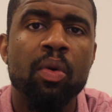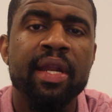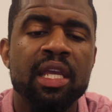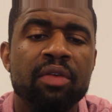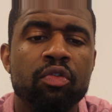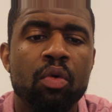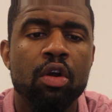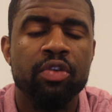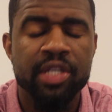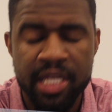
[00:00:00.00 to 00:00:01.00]
when they give you a
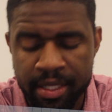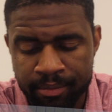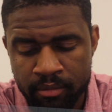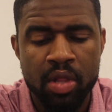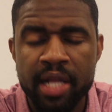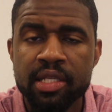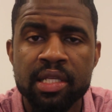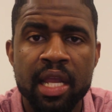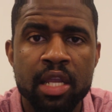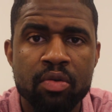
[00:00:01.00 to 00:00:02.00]
critique? Let's
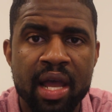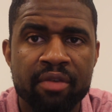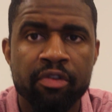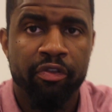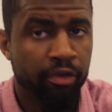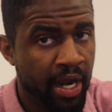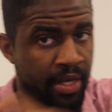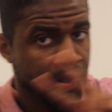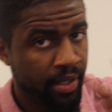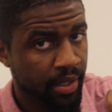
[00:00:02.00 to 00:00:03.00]
say you have a
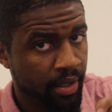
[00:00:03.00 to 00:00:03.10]
friend